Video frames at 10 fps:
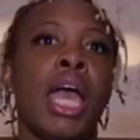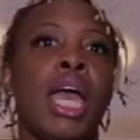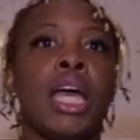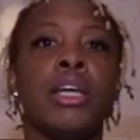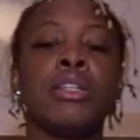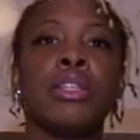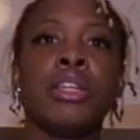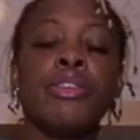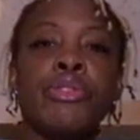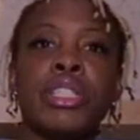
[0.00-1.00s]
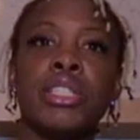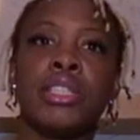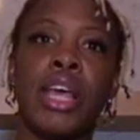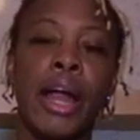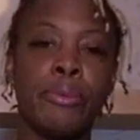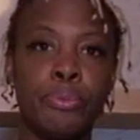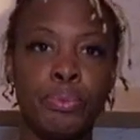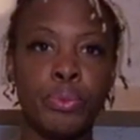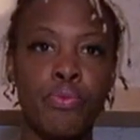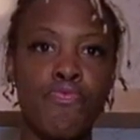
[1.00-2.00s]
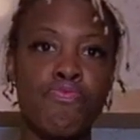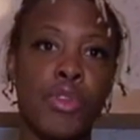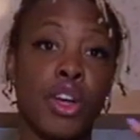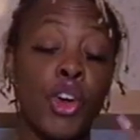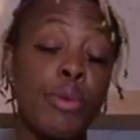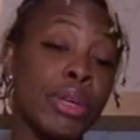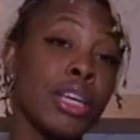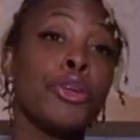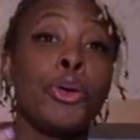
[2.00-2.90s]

And the difference is that Caribbean